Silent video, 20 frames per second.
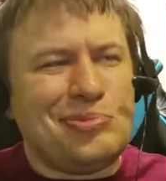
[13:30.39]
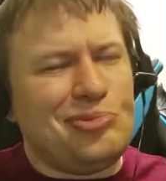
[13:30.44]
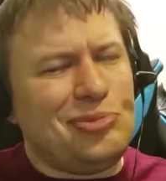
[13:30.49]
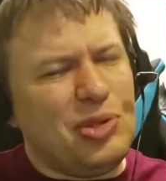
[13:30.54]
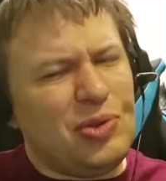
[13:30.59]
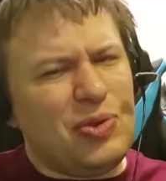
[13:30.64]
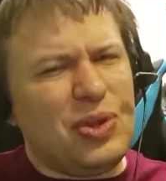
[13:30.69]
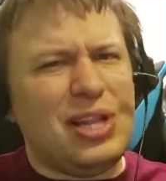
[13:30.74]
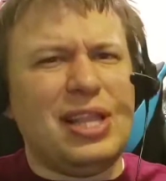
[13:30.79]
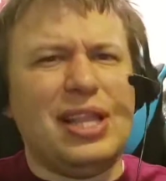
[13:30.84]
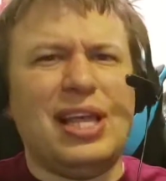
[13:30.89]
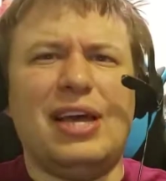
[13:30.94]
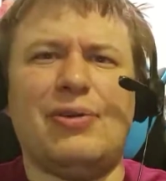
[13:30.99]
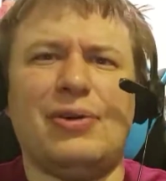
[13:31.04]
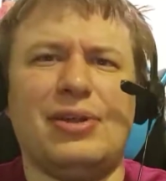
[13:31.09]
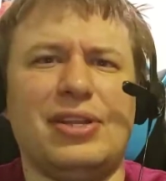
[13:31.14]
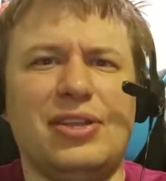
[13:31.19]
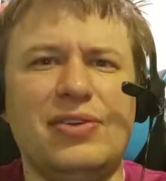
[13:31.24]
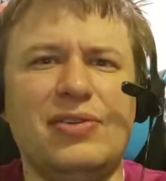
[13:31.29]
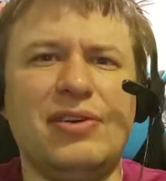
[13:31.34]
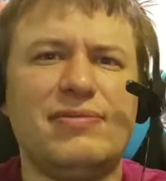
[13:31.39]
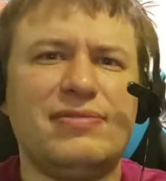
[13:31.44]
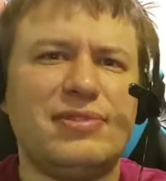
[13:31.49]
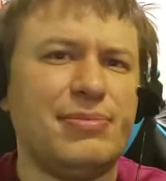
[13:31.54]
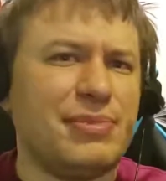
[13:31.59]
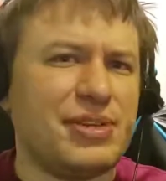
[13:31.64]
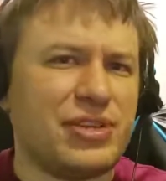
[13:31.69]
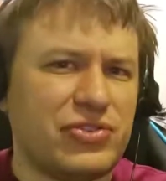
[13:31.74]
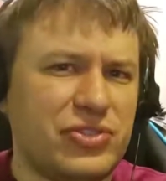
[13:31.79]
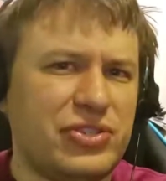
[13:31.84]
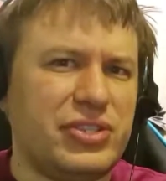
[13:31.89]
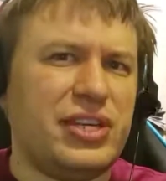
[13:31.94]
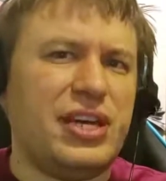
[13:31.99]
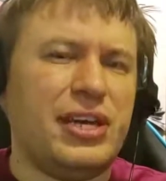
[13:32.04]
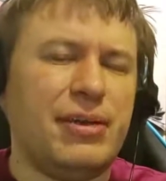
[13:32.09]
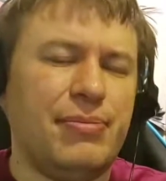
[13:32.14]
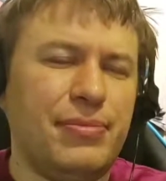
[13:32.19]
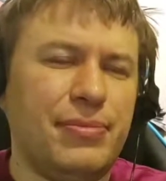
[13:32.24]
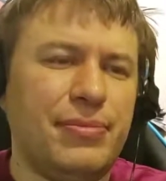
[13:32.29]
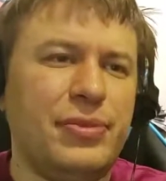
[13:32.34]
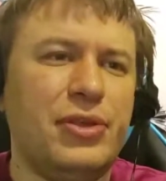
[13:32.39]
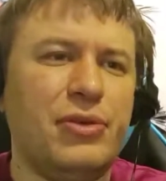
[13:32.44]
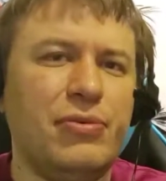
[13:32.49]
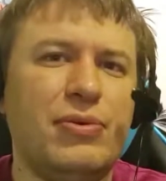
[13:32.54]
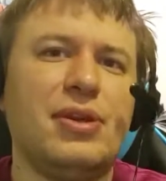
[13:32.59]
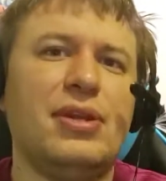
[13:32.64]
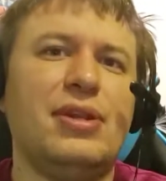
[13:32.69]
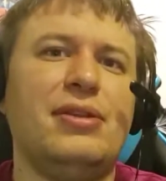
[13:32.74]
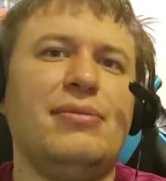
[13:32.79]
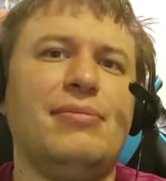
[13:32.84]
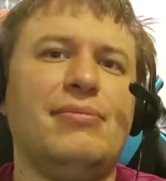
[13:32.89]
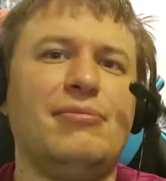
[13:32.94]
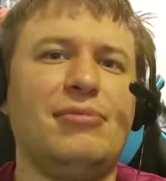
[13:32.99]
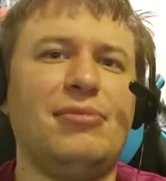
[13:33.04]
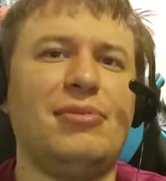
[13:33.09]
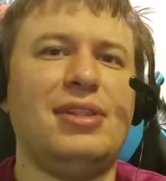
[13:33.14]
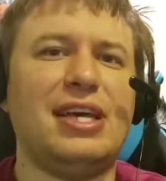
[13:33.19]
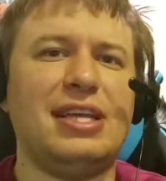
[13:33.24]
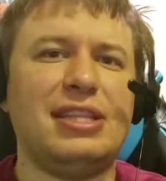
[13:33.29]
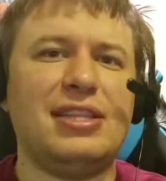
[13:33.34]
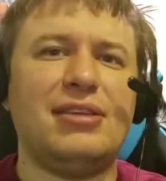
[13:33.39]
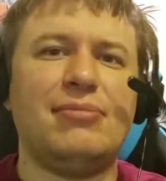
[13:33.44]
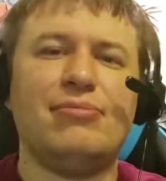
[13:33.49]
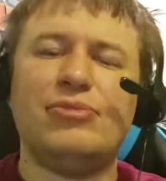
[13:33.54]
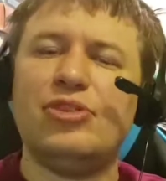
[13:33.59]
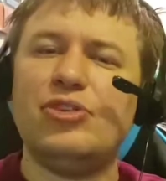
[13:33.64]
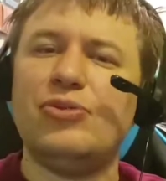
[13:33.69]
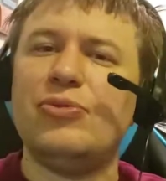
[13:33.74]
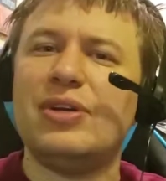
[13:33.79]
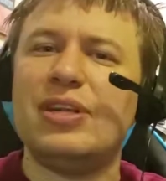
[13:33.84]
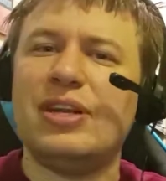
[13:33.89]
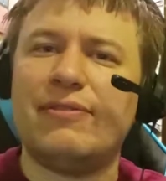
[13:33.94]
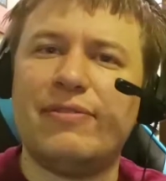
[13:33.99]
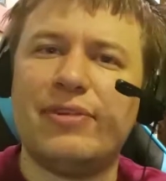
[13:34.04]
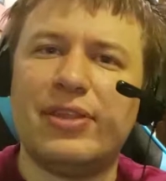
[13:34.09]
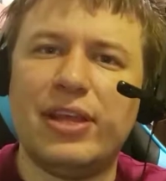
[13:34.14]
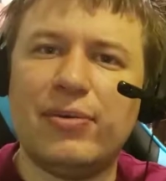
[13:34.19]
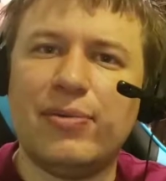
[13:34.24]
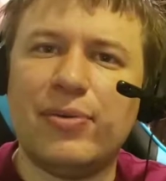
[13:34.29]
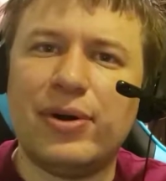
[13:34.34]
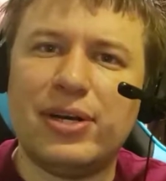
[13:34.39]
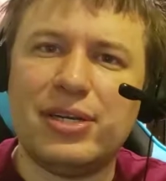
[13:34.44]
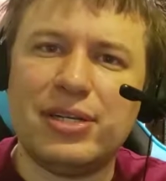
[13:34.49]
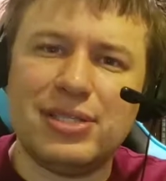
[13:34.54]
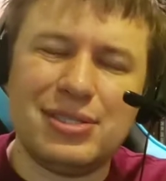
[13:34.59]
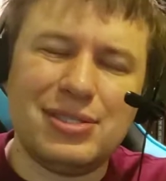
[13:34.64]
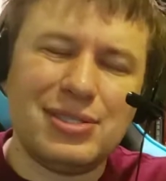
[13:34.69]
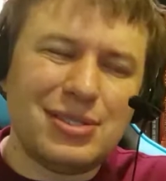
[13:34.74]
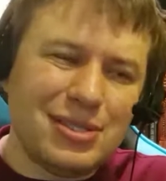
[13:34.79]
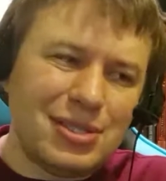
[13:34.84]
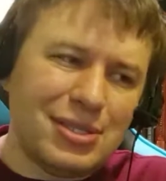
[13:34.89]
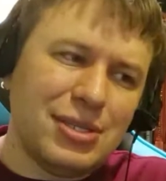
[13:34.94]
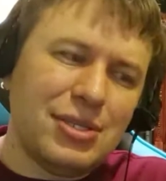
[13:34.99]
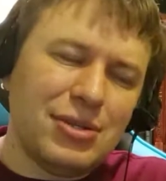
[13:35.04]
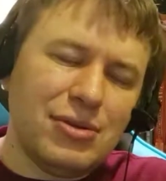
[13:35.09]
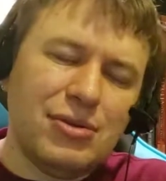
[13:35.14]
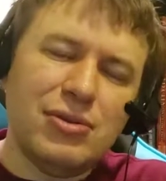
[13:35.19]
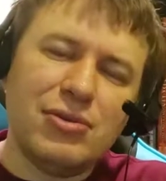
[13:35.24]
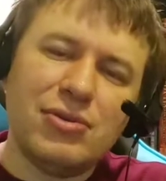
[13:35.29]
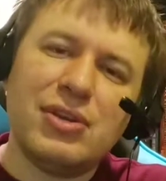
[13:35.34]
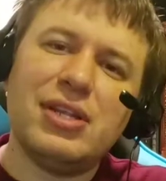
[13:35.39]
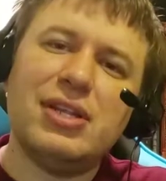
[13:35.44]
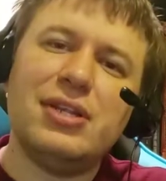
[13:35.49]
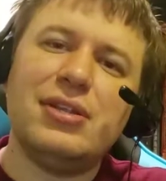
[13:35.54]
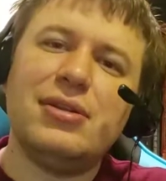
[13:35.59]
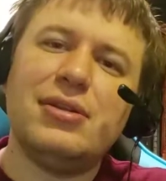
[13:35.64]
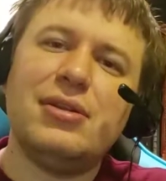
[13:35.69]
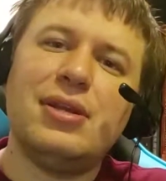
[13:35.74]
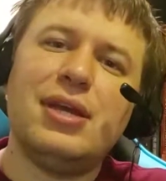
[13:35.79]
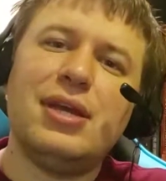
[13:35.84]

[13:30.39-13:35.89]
you can allow it. You have some extra time. You can let them do whatever they want, and you can